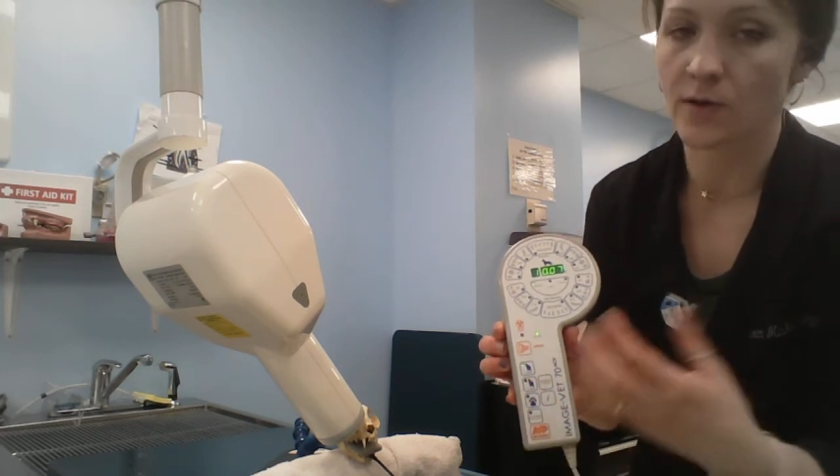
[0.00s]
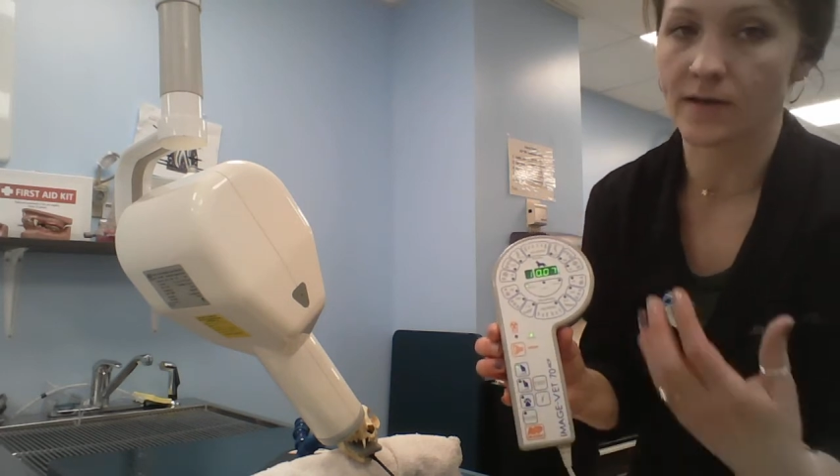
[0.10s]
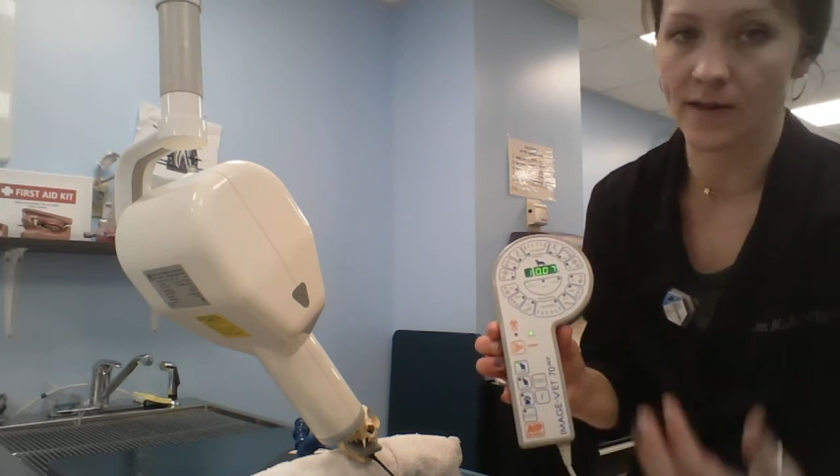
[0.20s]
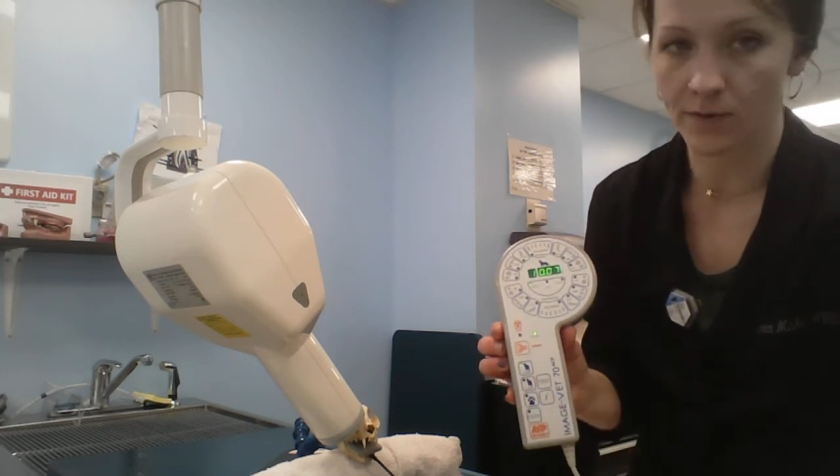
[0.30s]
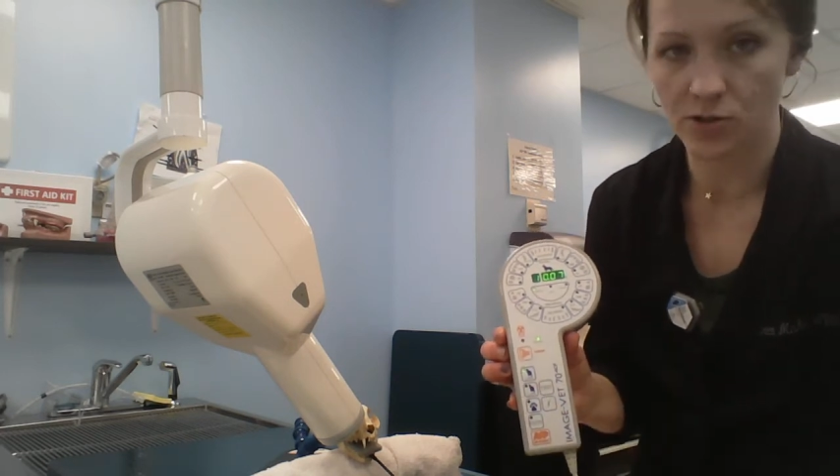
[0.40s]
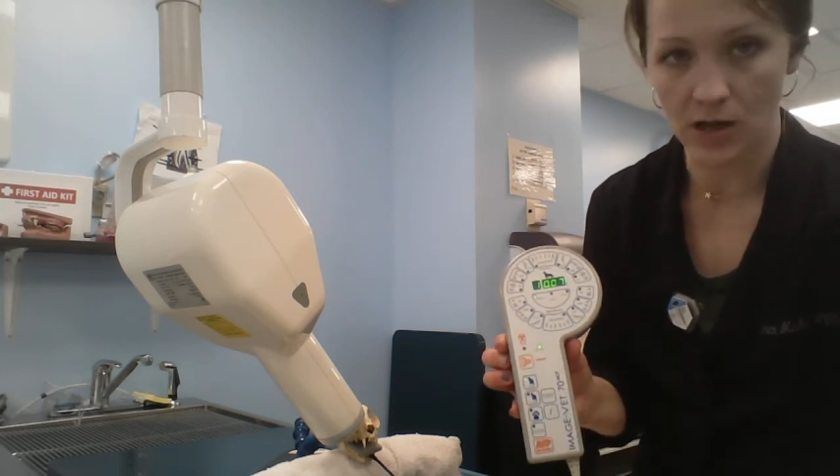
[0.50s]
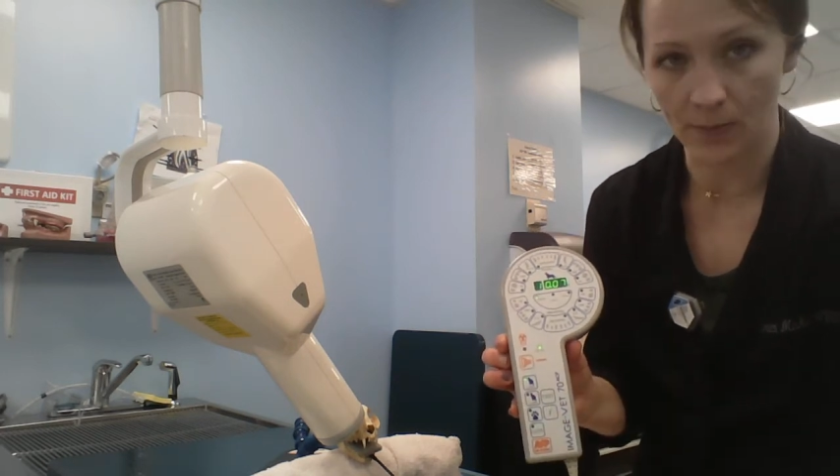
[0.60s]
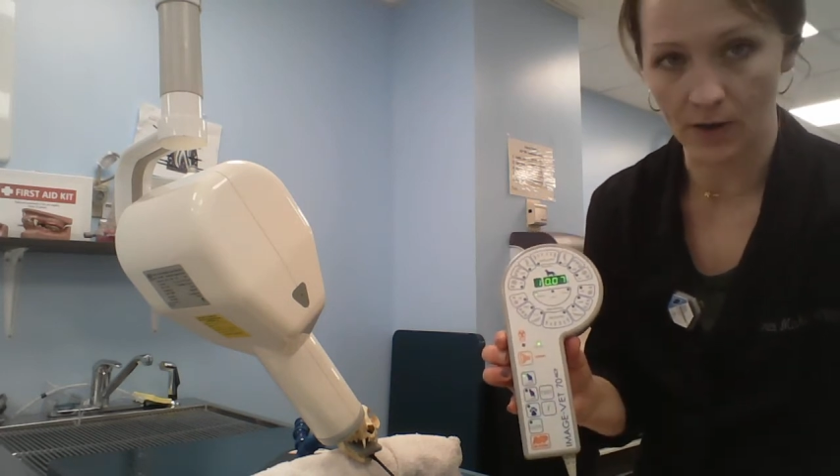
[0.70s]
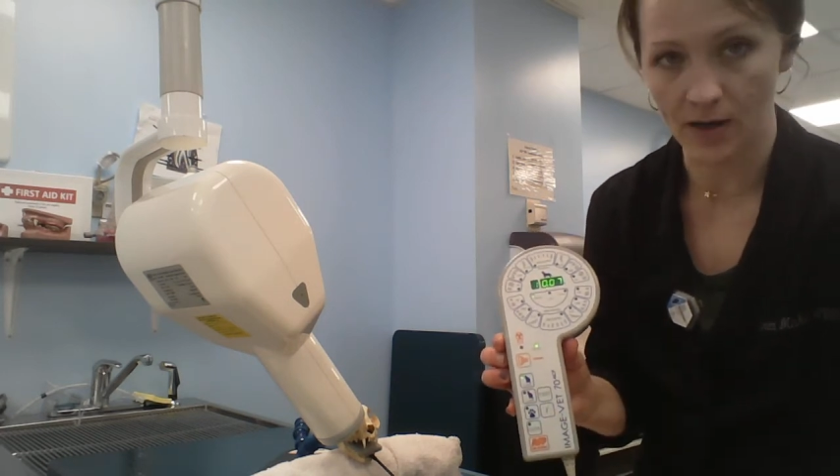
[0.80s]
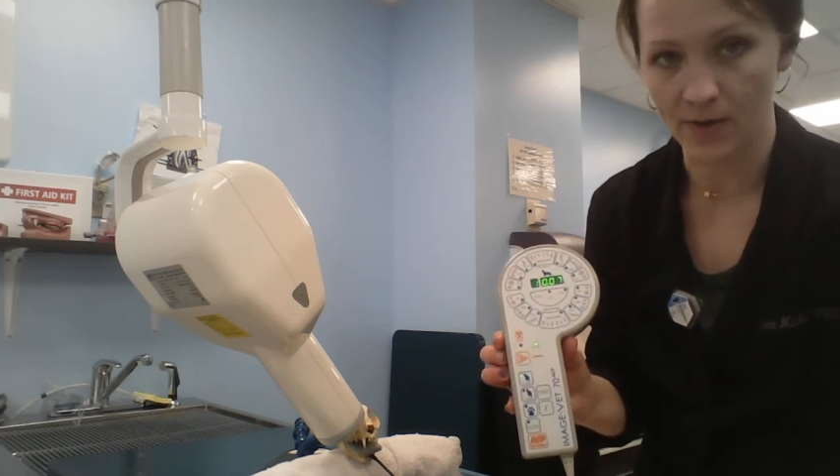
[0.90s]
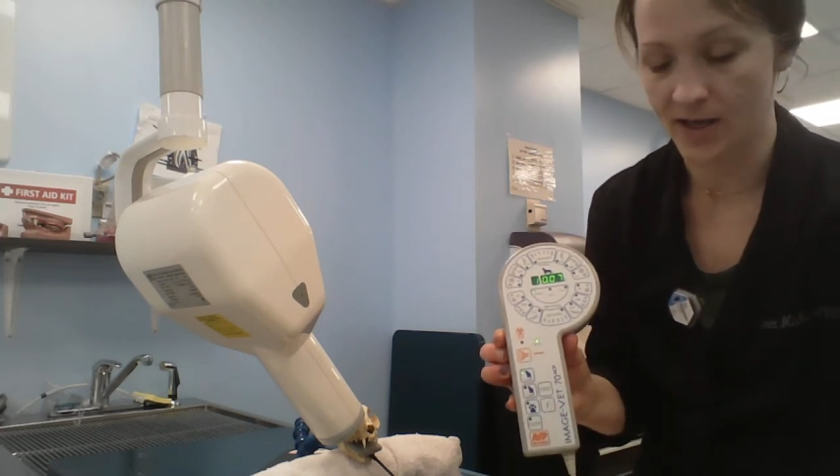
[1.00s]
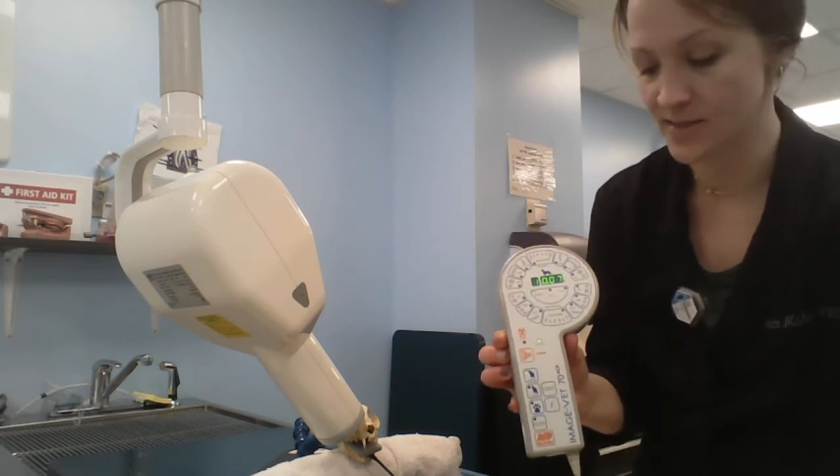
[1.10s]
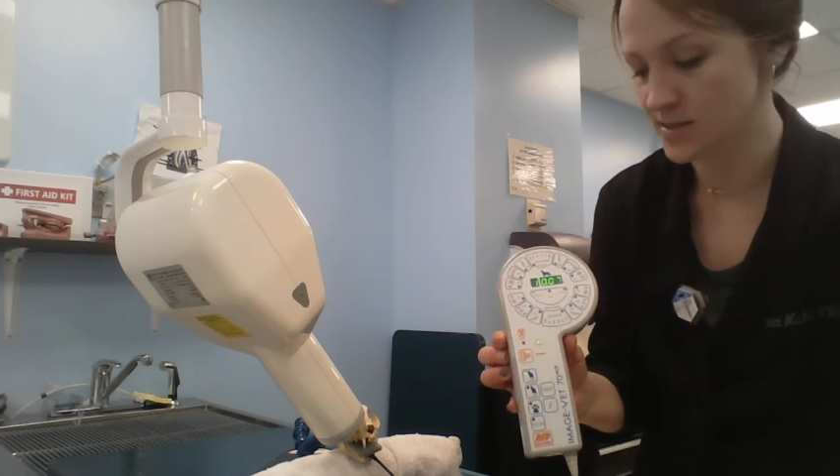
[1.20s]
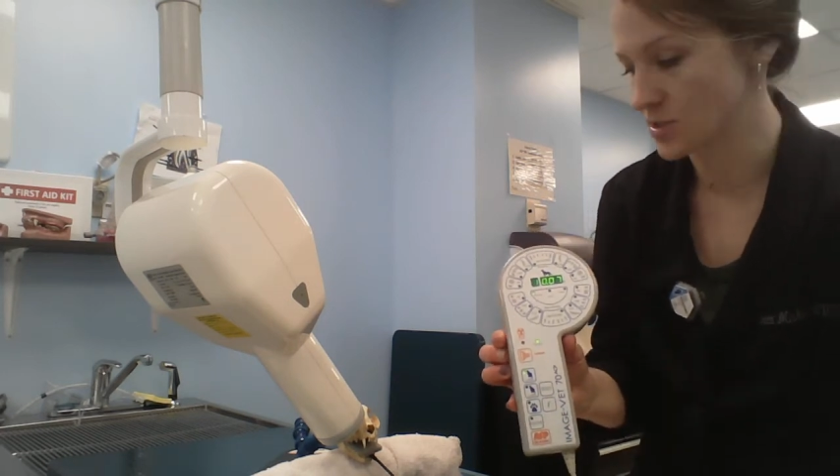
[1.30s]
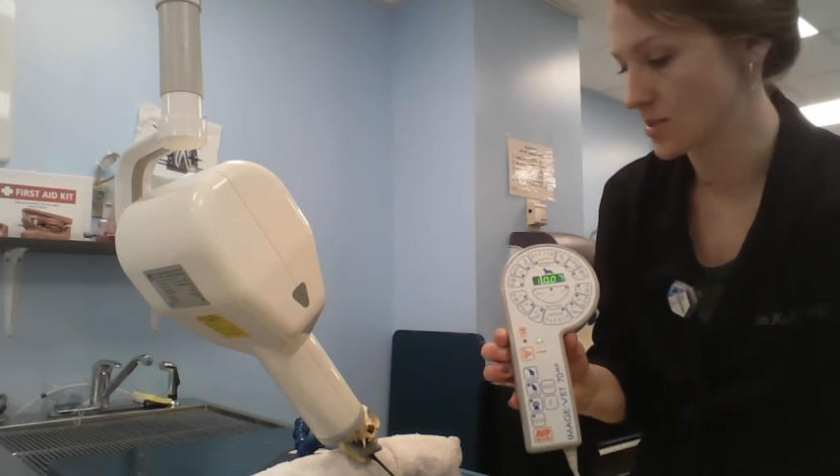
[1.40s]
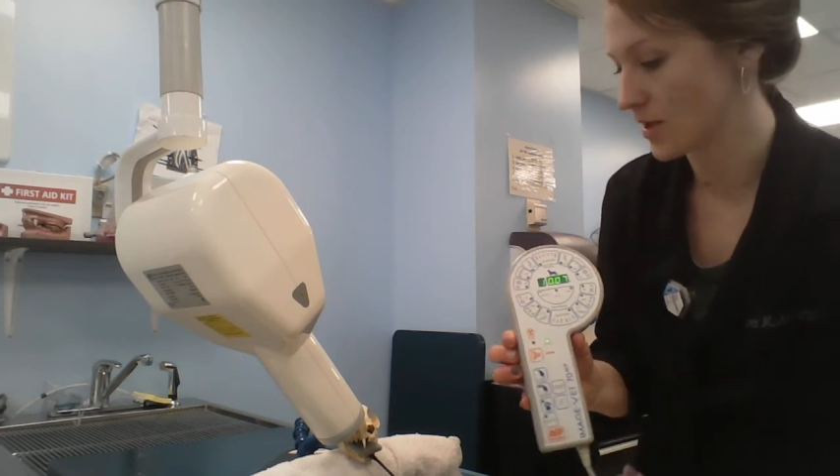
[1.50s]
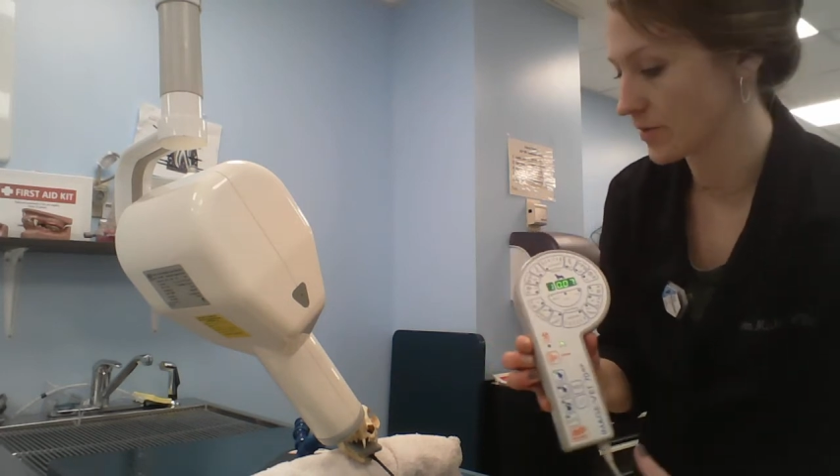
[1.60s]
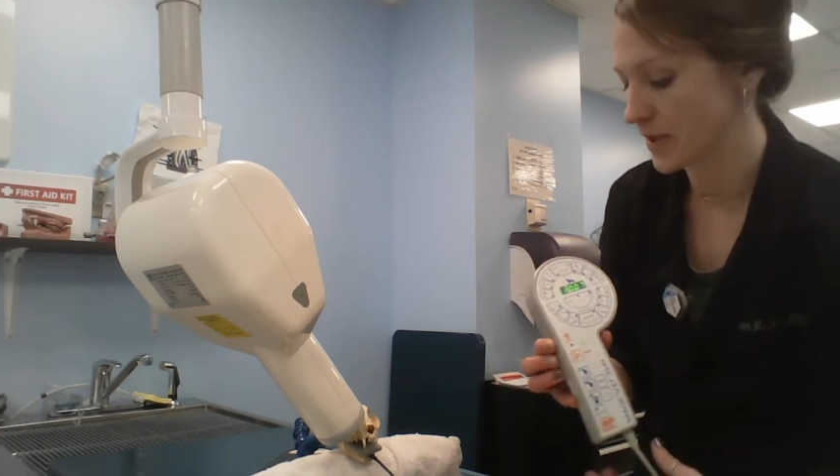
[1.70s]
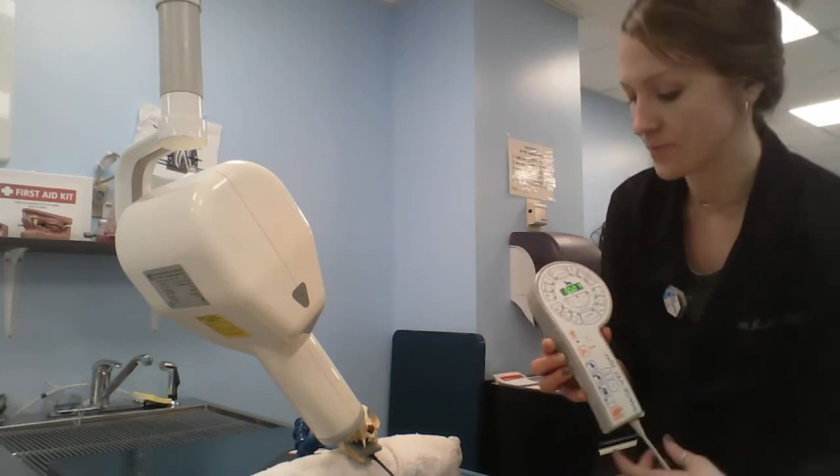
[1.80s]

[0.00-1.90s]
and that will drop our MAS just a little bit.